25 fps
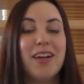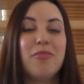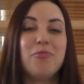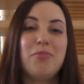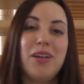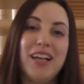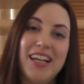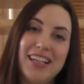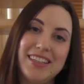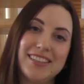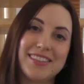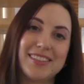
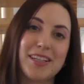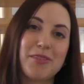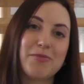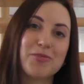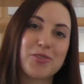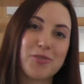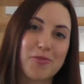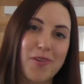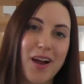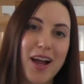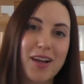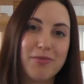Please
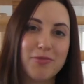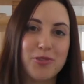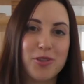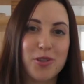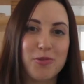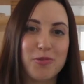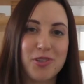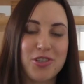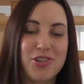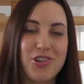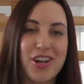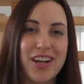subscribe to
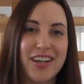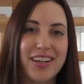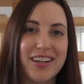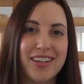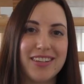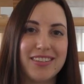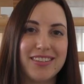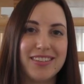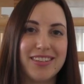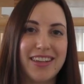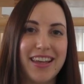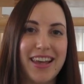our
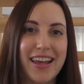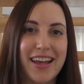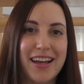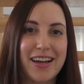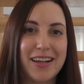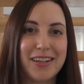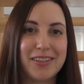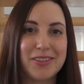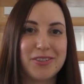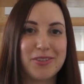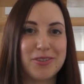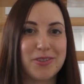channel
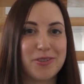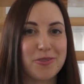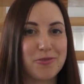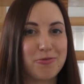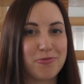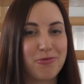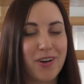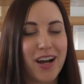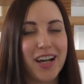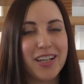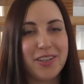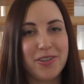and
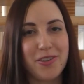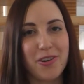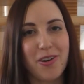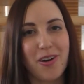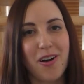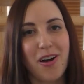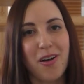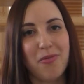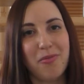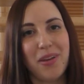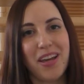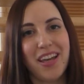write your
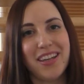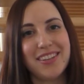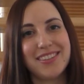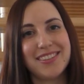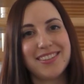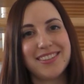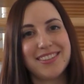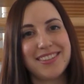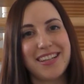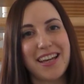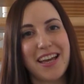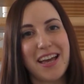
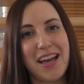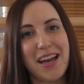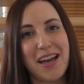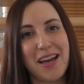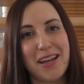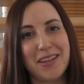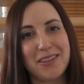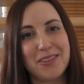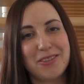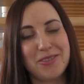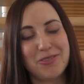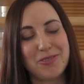comments,
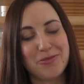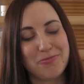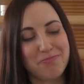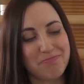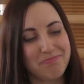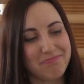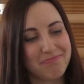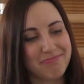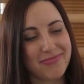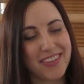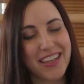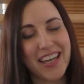and
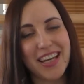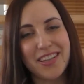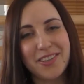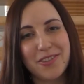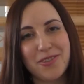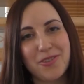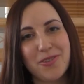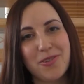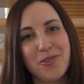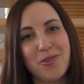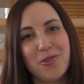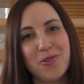get
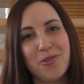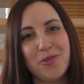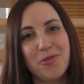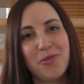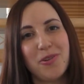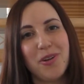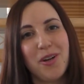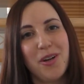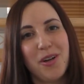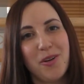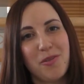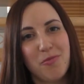to know
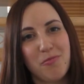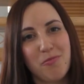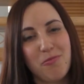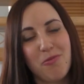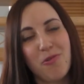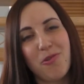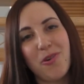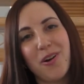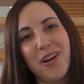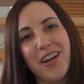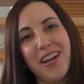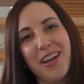more